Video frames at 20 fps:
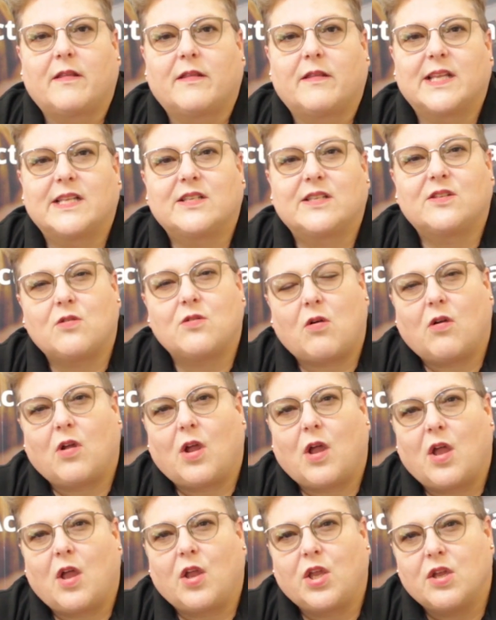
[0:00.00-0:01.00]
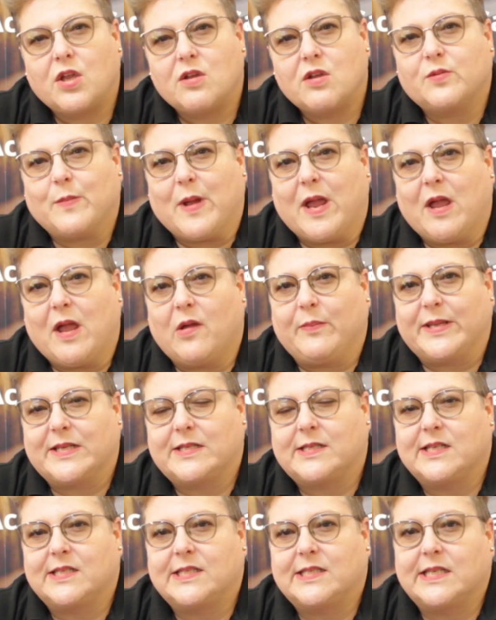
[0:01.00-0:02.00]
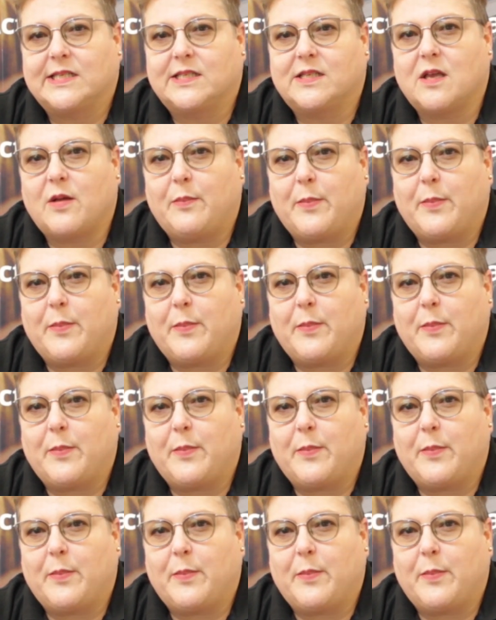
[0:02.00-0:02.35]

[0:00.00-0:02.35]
There's not a huge amount of businesses that